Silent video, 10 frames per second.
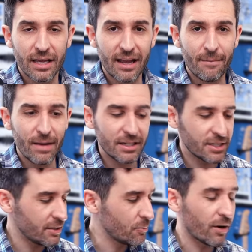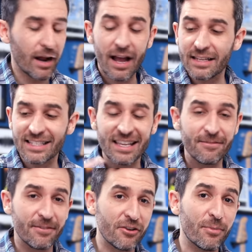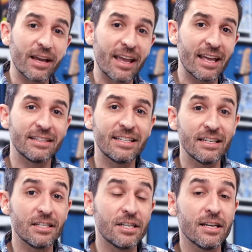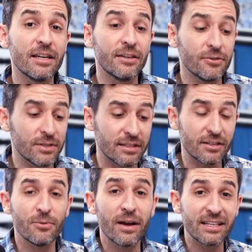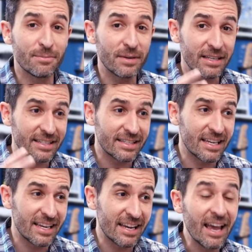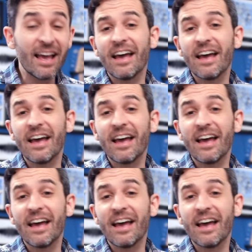like I mentioned, whereas the VideoMic NTG uses USB-C,